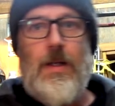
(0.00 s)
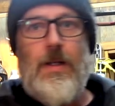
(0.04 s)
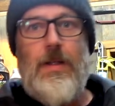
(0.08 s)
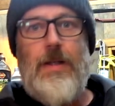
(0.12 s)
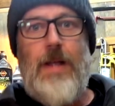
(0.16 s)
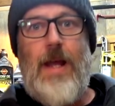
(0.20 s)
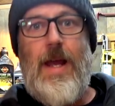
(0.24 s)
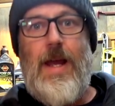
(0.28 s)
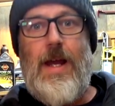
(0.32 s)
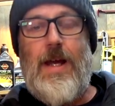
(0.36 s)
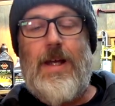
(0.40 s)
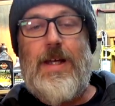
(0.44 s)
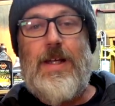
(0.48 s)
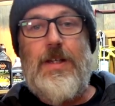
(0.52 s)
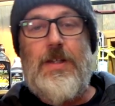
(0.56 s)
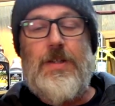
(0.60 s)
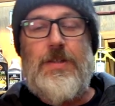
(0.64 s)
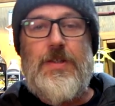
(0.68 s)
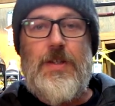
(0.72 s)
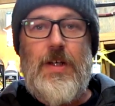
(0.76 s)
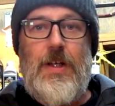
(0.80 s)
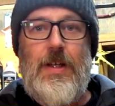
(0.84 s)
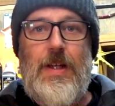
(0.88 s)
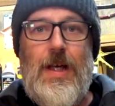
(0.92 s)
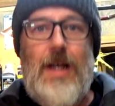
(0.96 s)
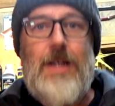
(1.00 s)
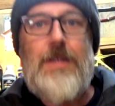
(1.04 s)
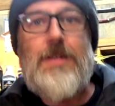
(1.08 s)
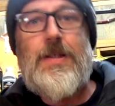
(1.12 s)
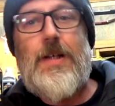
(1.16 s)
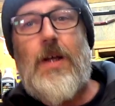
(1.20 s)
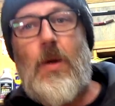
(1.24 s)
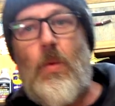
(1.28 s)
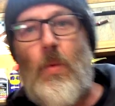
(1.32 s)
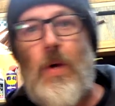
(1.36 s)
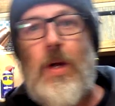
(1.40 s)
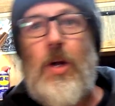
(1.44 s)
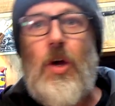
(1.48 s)
Now, can you see that?
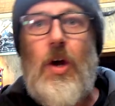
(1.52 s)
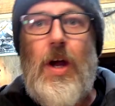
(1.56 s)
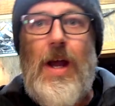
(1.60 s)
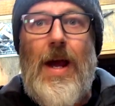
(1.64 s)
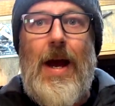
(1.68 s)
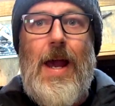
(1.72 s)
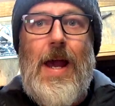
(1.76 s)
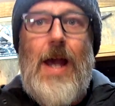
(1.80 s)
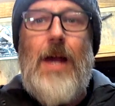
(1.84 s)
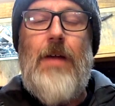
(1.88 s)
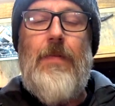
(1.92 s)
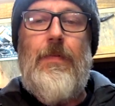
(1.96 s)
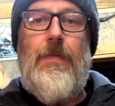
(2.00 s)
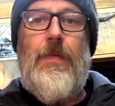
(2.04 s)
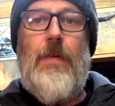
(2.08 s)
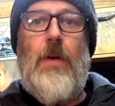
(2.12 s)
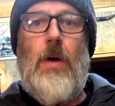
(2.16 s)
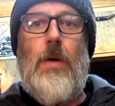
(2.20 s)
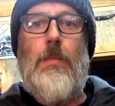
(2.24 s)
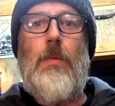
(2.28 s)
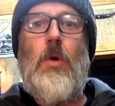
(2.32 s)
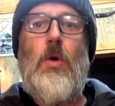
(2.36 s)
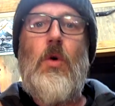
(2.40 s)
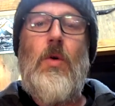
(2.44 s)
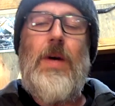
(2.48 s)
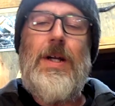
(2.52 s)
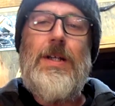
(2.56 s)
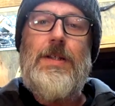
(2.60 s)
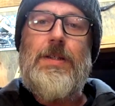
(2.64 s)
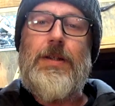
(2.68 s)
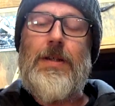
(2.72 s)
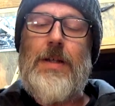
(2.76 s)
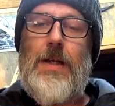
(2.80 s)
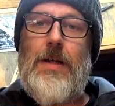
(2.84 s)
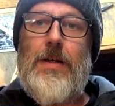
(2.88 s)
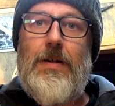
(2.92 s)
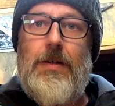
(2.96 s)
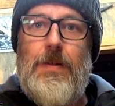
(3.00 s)
So when I'm
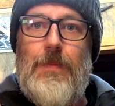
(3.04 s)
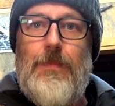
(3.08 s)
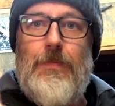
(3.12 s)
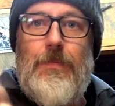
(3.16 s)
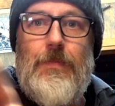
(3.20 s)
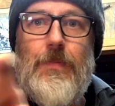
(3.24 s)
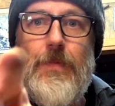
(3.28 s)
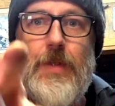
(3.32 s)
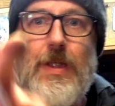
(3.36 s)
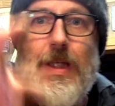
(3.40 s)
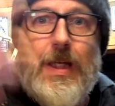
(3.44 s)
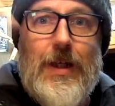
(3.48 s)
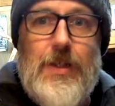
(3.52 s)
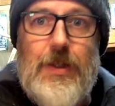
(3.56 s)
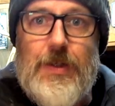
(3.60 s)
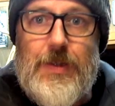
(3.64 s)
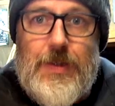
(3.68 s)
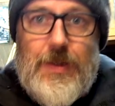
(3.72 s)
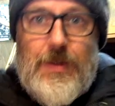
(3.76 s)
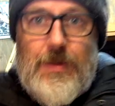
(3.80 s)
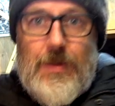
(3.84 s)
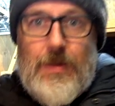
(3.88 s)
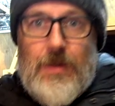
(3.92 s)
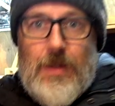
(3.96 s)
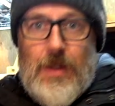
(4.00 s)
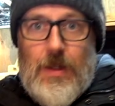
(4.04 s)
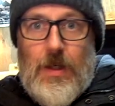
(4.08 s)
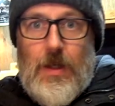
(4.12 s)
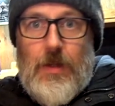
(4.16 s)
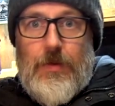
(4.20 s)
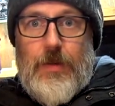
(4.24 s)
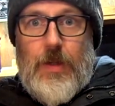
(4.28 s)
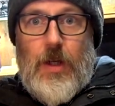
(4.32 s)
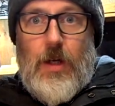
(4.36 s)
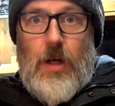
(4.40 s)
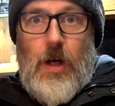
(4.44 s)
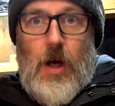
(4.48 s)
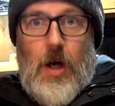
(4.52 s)
always, can you,
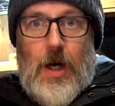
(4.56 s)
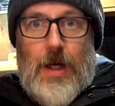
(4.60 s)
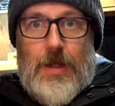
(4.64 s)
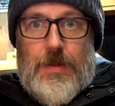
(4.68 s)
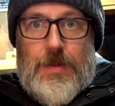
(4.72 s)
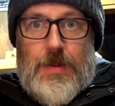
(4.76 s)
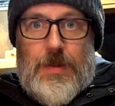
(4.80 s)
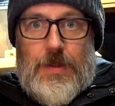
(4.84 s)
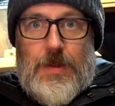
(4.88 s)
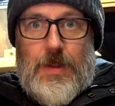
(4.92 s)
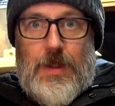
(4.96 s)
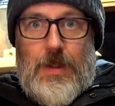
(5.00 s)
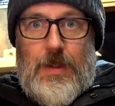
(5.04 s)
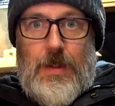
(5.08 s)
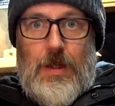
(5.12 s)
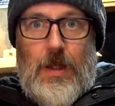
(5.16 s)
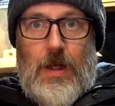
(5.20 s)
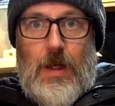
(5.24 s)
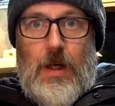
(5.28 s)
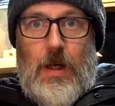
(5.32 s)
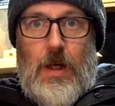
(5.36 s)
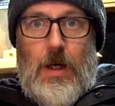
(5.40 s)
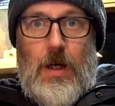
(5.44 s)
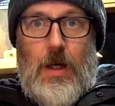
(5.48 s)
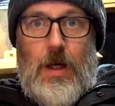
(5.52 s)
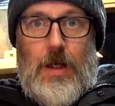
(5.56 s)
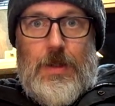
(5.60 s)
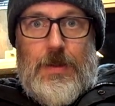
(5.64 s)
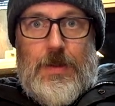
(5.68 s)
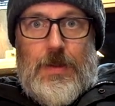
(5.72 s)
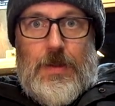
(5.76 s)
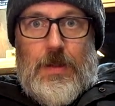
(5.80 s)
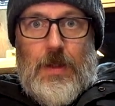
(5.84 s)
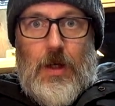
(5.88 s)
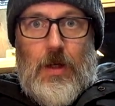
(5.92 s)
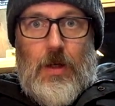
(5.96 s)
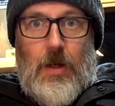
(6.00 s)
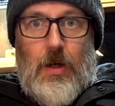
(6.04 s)
the lights, see the
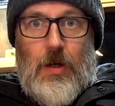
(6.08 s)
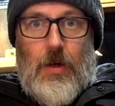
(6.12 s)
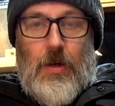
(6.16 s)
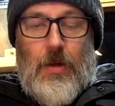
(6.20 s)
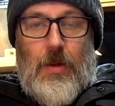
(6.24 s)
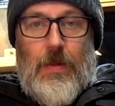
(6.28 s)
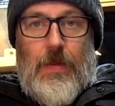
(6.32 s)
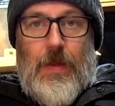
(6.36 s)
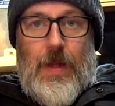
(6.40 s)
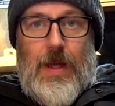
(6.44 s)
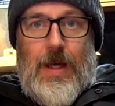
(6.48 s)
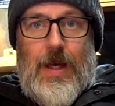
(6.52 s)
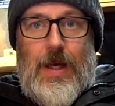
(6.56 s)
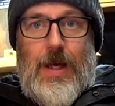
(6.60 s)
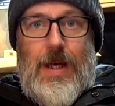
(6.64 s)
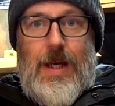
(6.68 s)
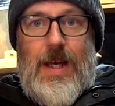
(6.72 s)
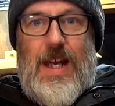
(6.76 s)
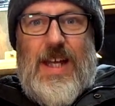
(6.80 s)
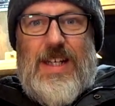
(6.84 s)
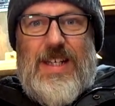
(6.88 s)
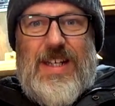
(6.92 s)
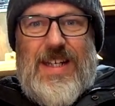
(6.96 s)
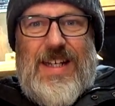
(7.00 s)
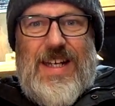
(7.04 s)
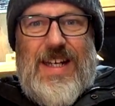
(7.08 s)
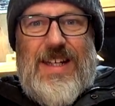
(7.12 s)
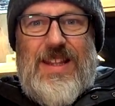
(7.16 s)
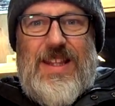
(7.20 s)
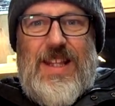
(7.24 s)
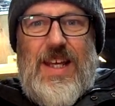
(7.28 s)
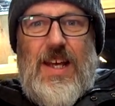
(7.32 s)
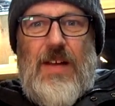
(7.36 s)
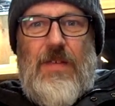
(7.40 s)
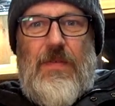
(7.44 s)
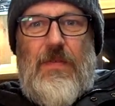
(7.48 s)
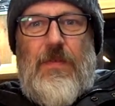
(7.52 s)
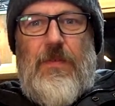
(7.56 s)
lights along there, and you get
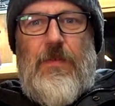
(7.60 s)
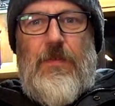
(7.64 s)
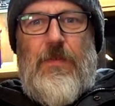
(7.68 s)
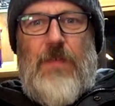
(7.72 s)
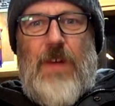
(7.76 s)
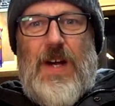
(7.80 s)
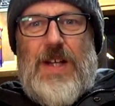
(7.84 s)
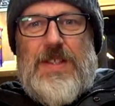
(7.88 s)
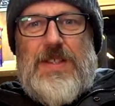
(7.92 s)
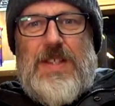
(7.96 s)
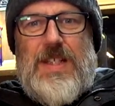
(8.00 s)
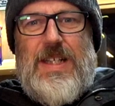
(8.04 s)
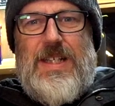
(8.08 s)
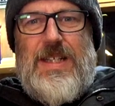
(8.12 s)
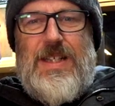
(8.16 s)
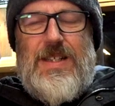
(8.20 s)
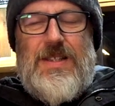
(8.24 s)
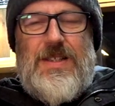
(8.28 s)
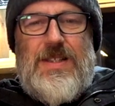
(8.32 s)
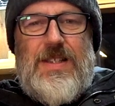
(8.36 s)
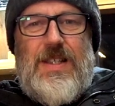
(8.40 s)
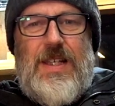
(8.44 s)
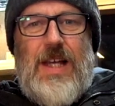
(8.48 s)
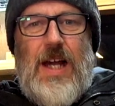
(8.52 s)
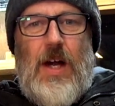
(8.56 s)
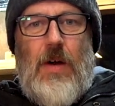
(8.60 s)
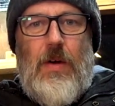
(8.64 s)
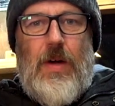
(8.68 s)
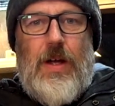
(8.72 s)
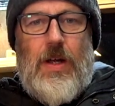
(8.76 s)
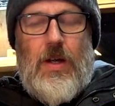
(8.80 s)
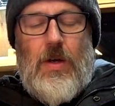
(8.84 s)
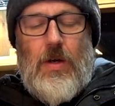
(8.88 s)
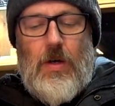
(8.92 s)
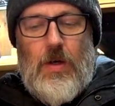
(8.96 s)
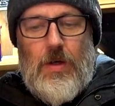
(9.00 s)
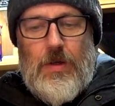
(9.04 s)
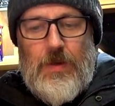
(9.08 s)
that fuzziness
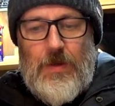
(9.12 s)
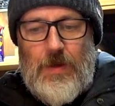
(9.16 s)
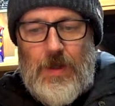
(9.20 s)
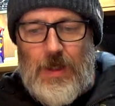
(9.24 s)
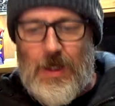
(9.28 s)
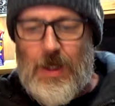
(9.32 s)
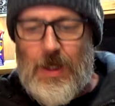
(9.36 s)
going on?